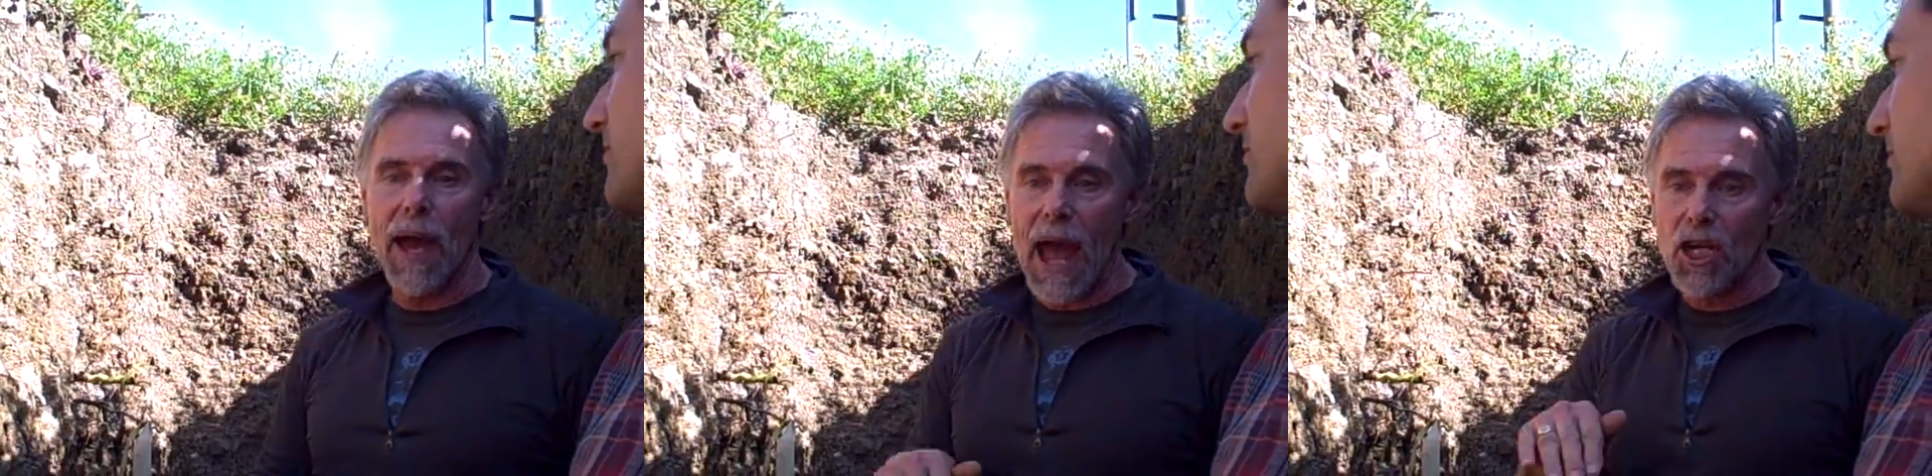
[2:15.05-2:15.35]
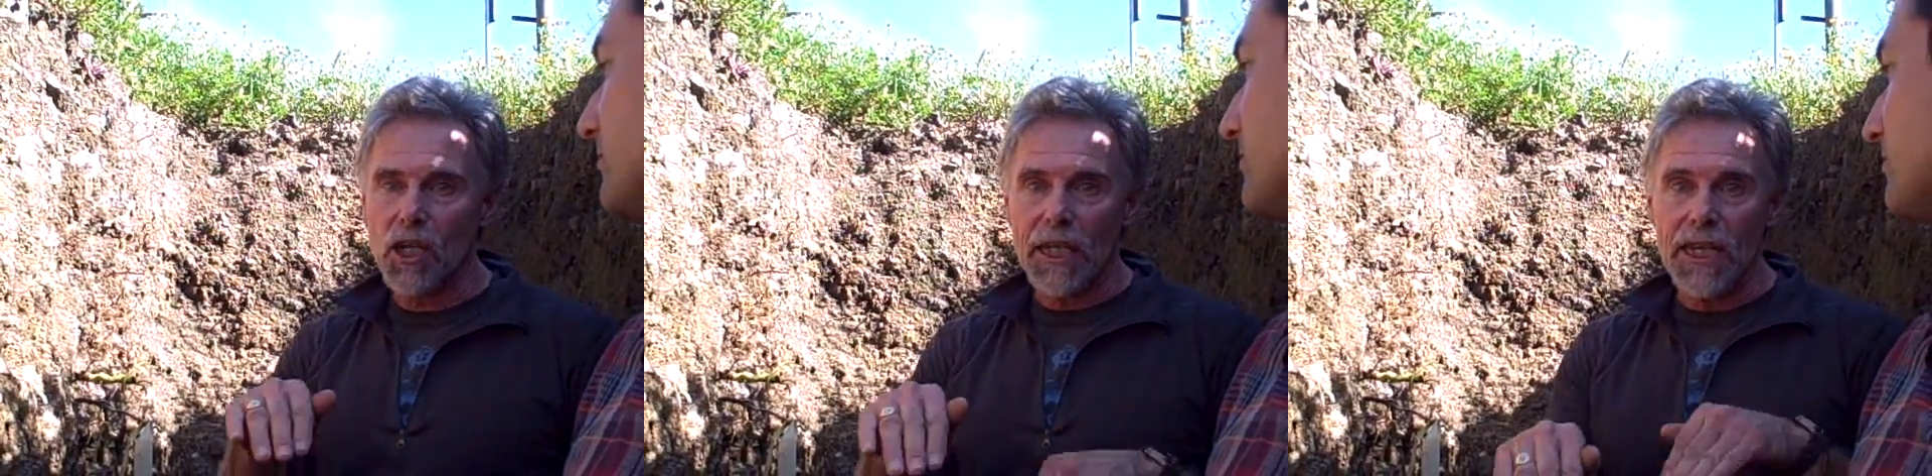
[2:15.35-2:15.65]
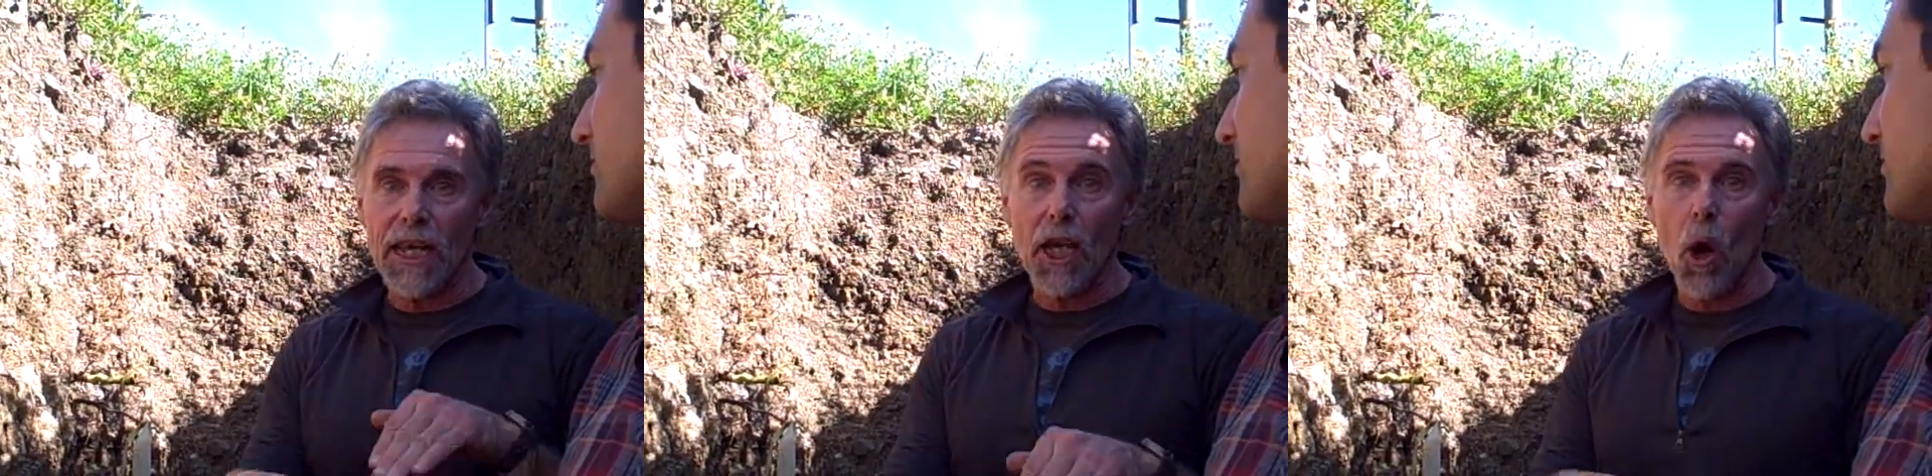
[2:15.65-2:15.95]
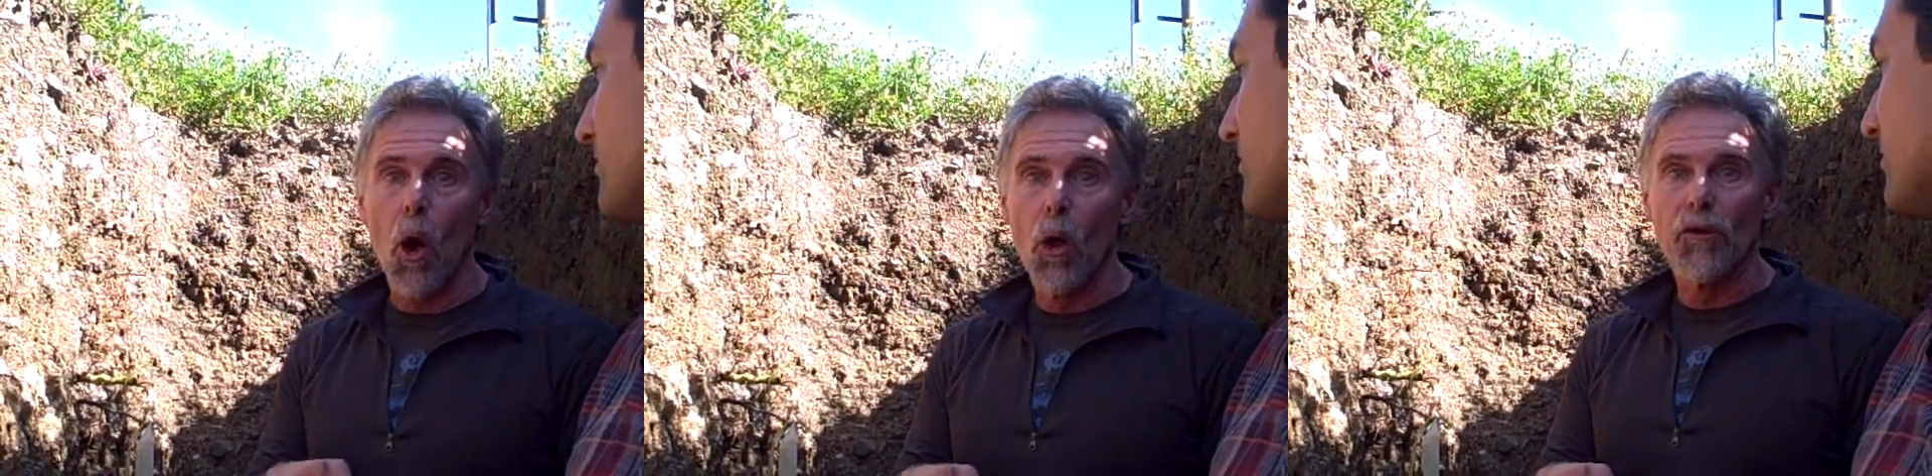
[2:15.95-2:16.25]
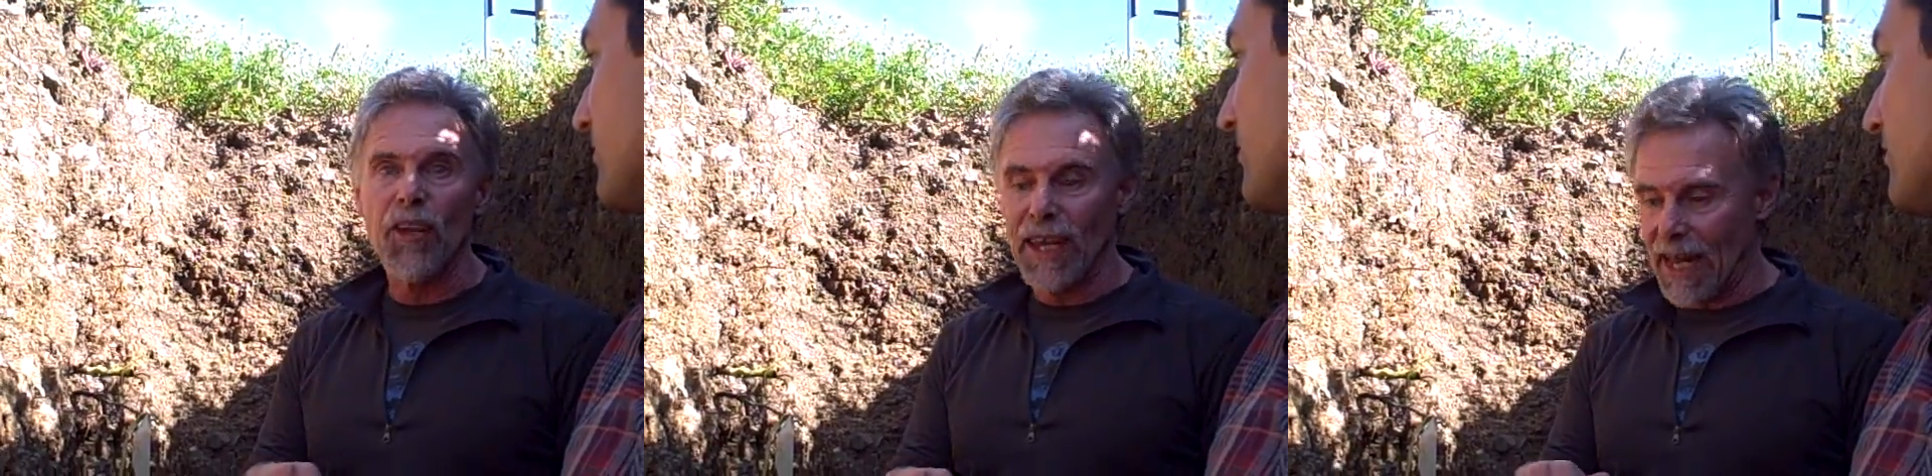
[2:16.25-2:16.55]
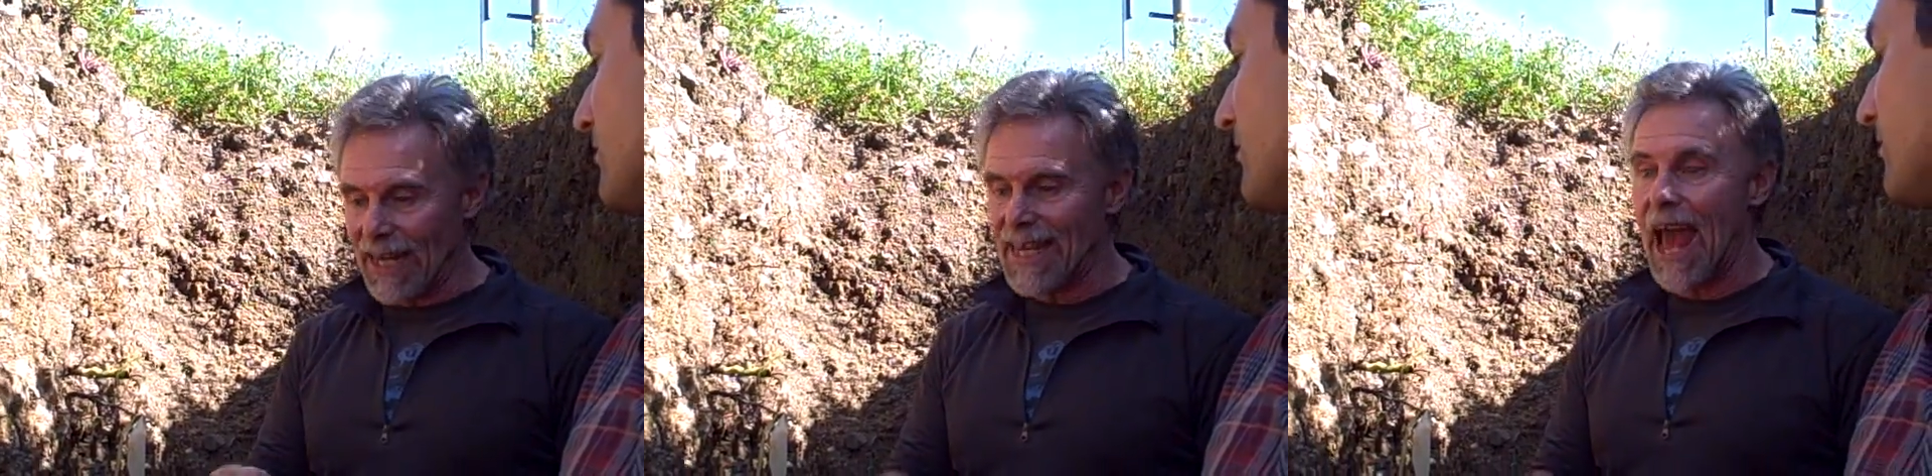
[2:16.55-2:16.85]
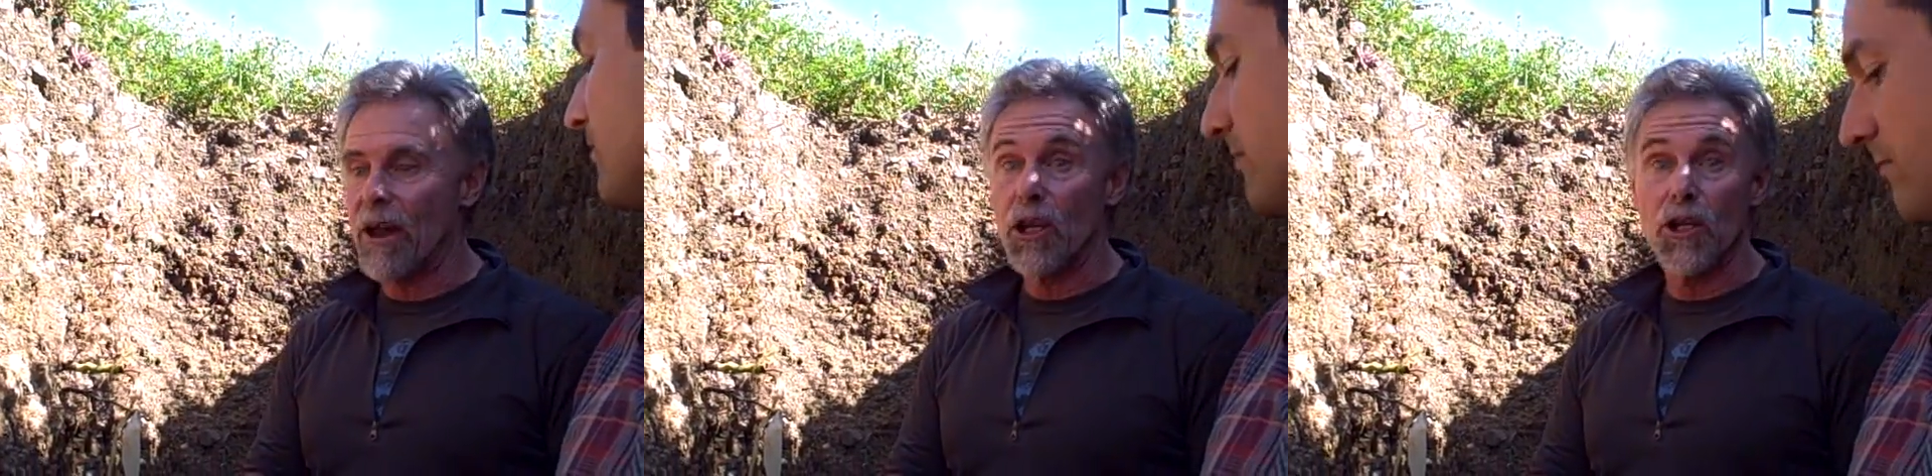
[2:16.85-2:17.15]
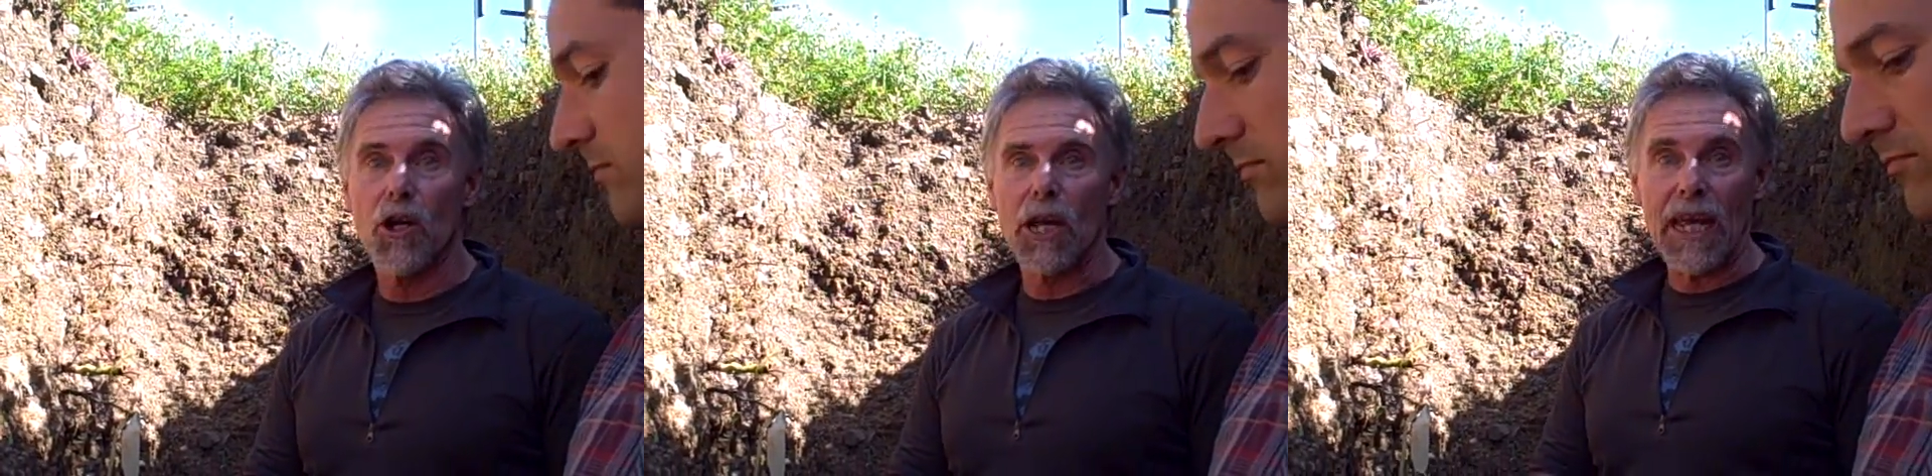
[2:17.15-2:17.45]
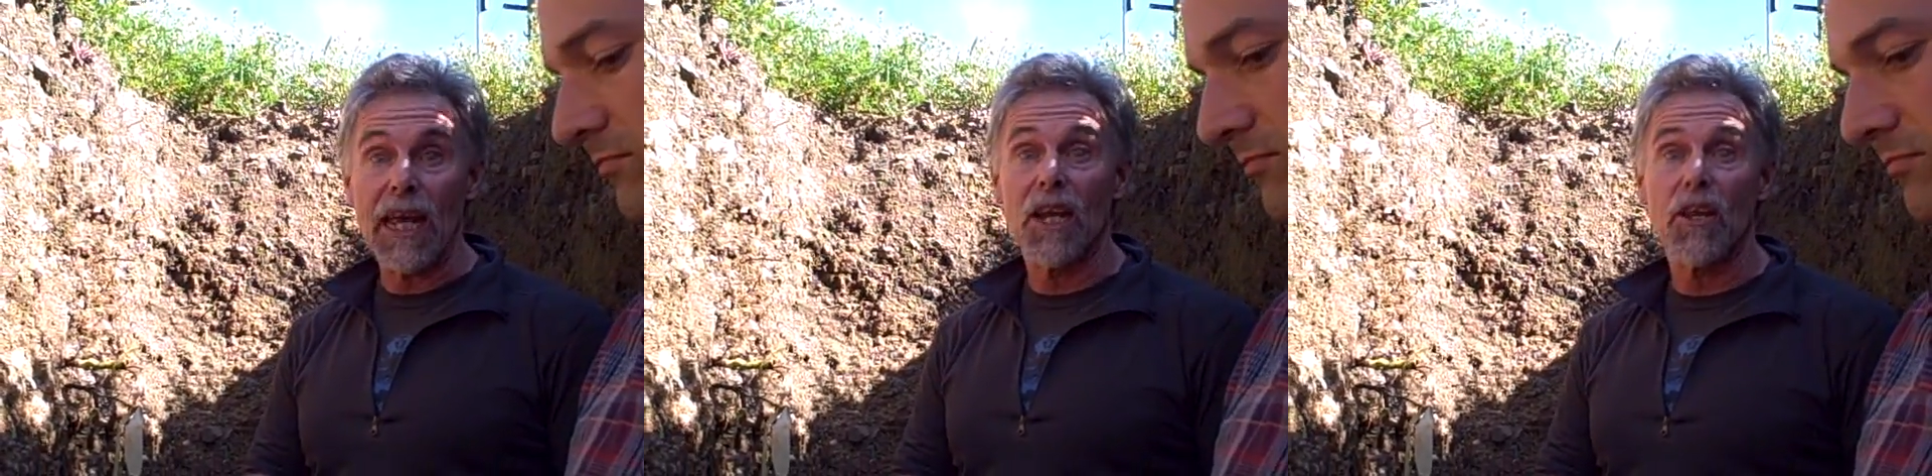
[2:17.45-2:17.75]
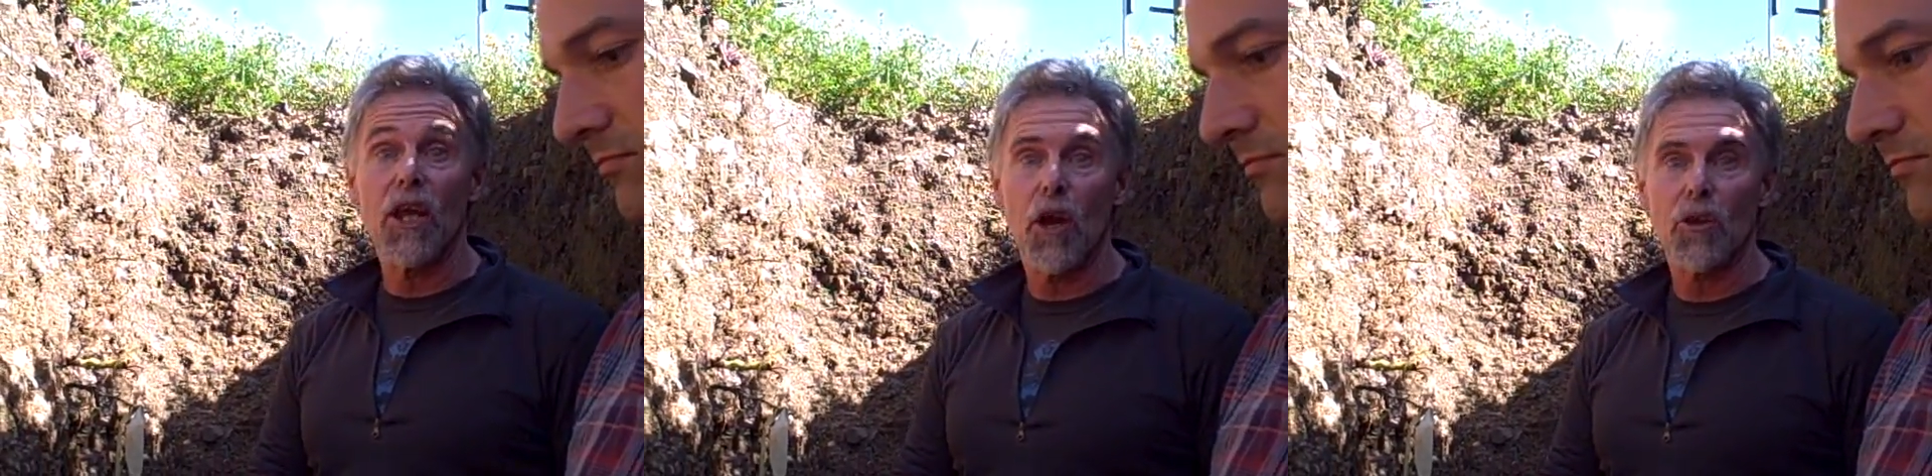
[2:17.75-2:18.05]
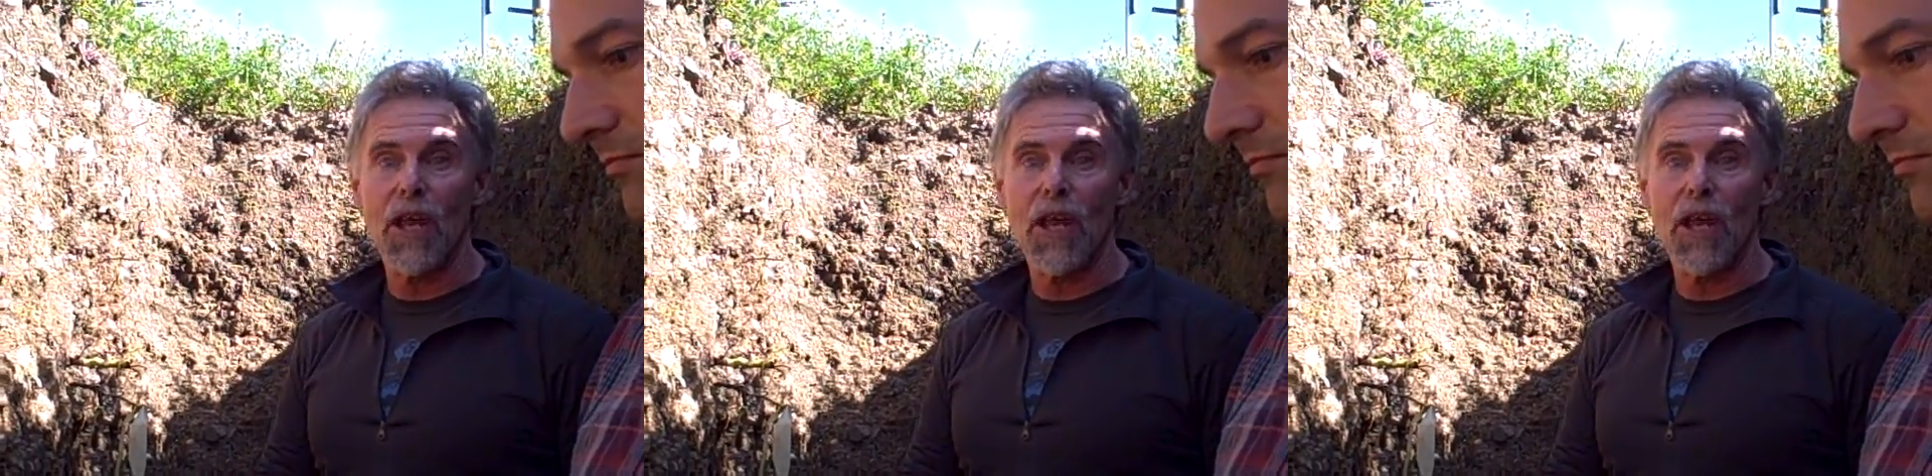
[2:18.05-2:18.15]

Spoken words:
actually digging holes and getting down and dirty into the earth